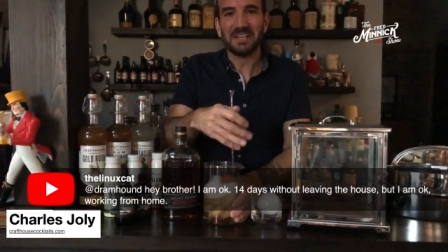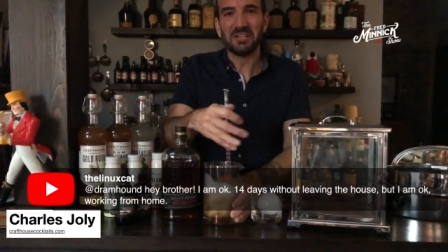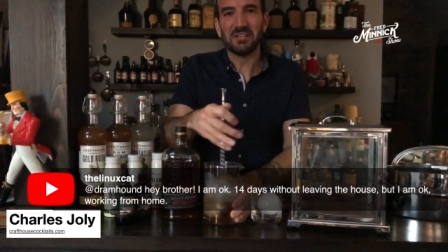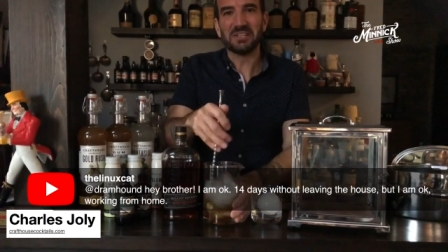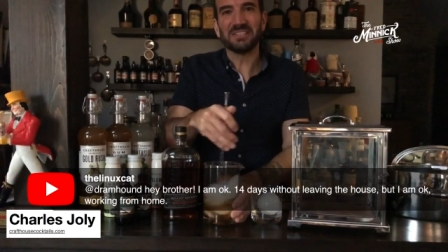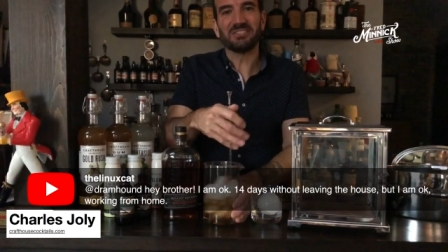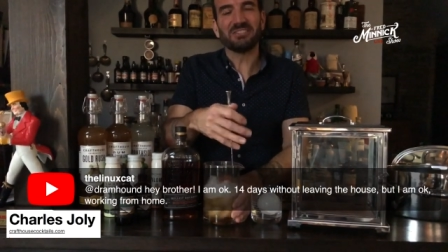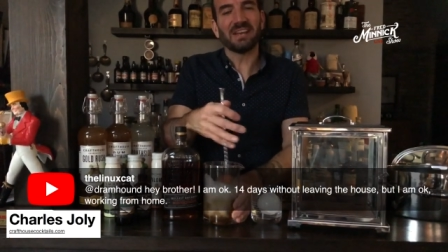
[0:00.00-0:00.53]
You
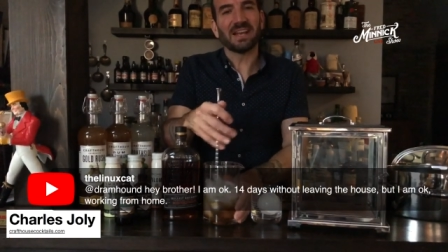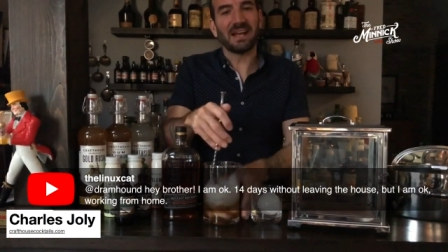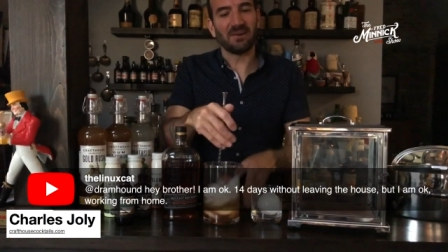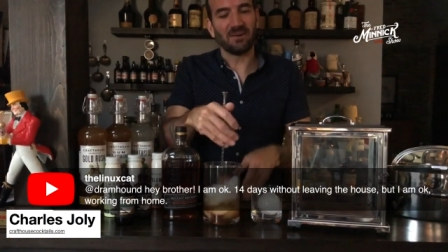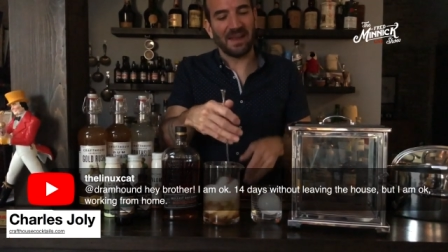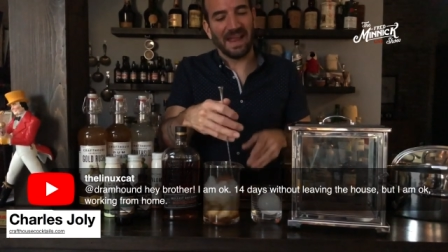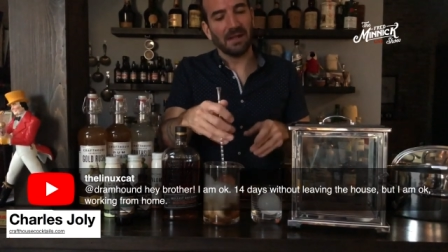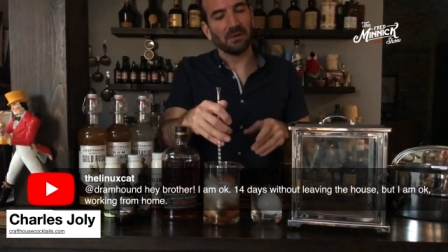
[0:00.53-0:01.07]
can check
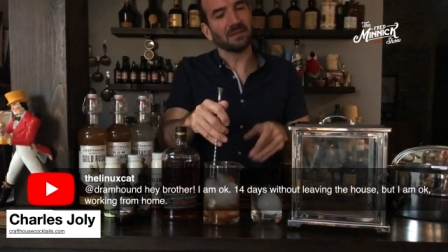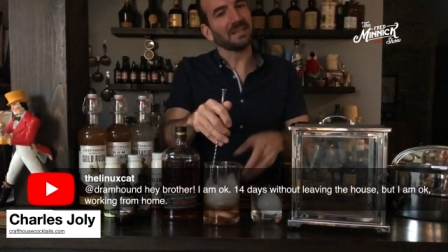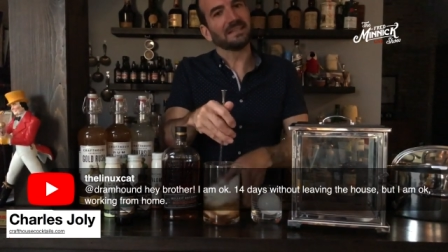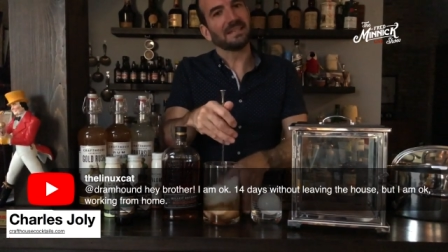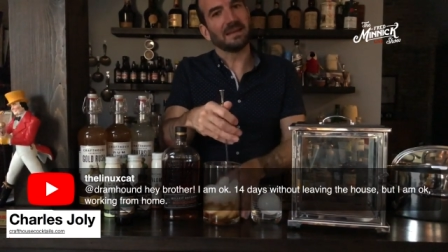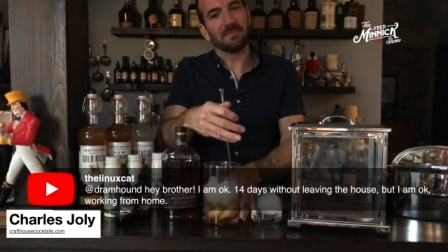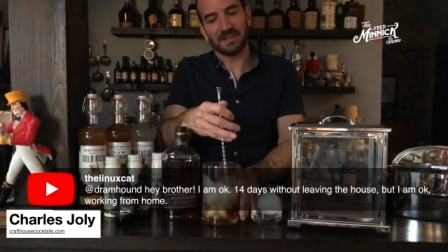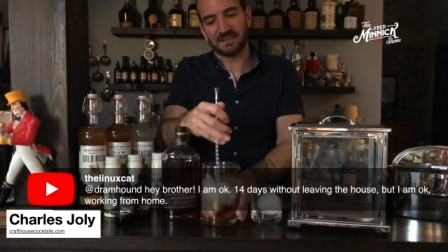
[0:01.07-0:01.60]
out
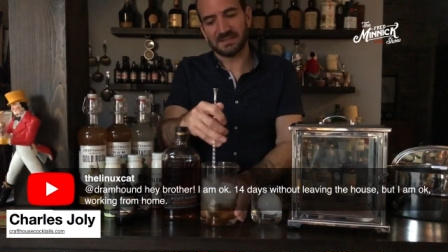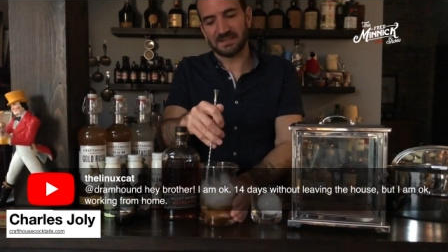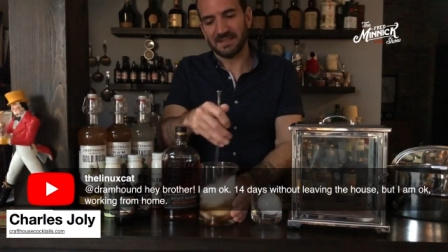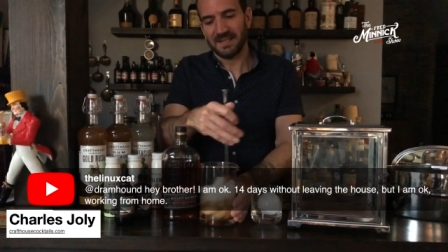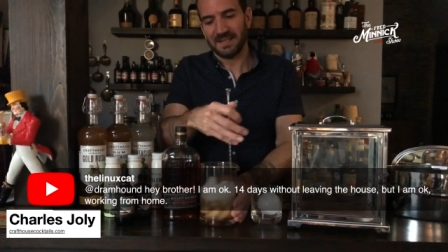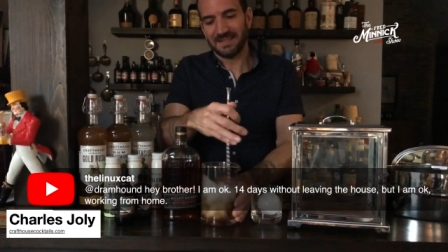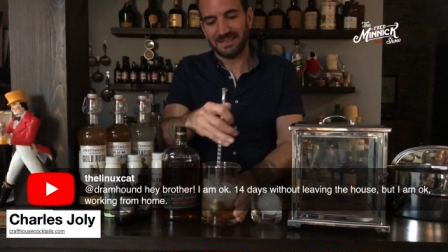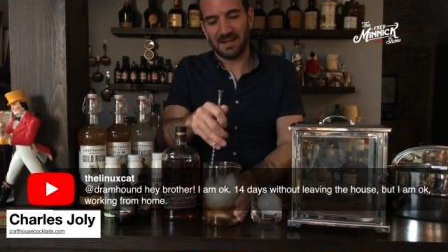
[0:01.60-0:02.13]

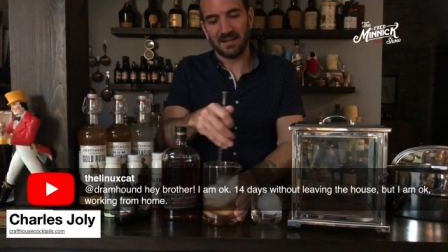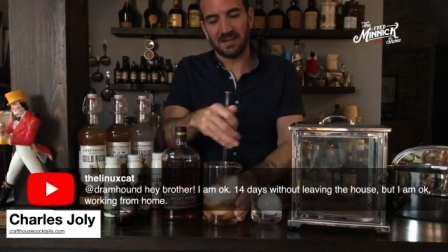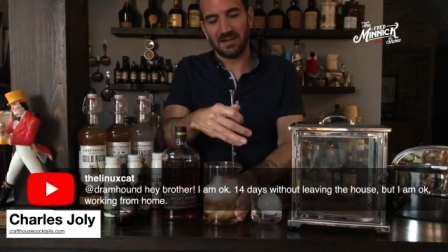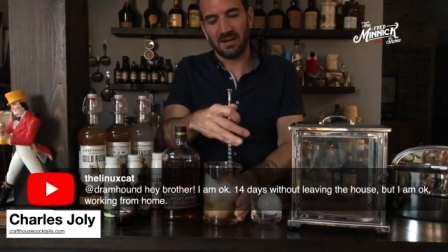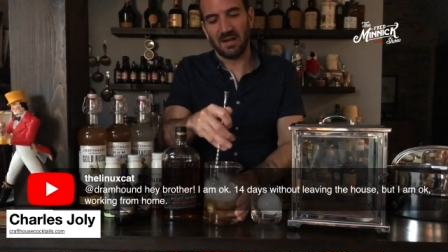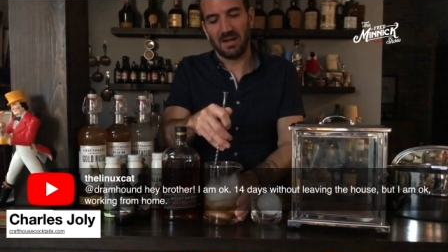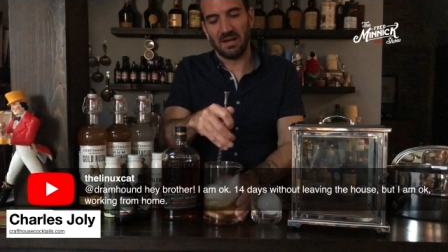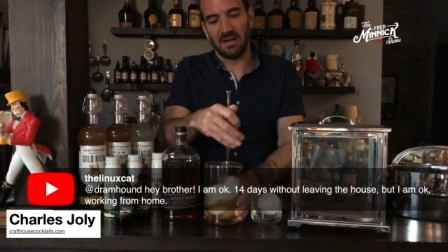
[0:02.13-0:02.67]

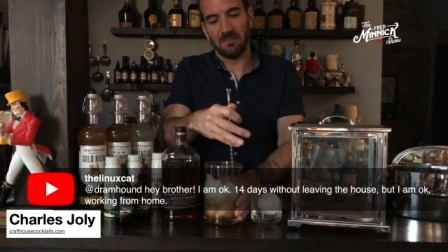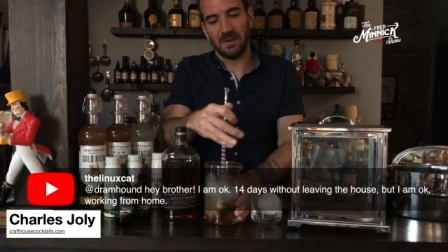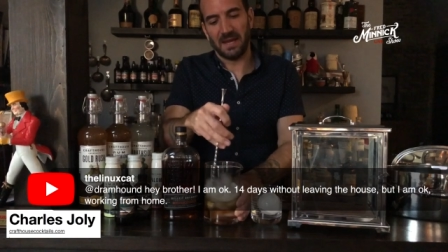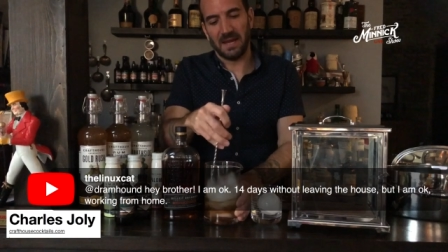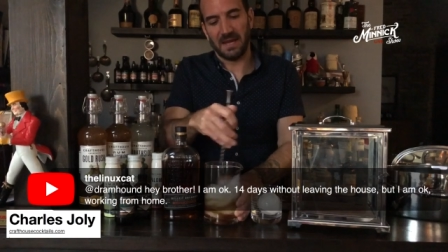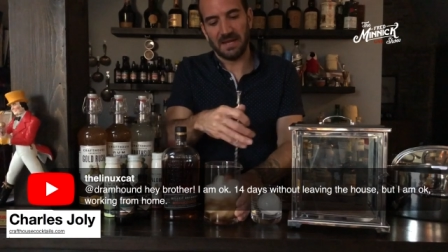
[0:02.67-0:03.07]
Elcademics.com,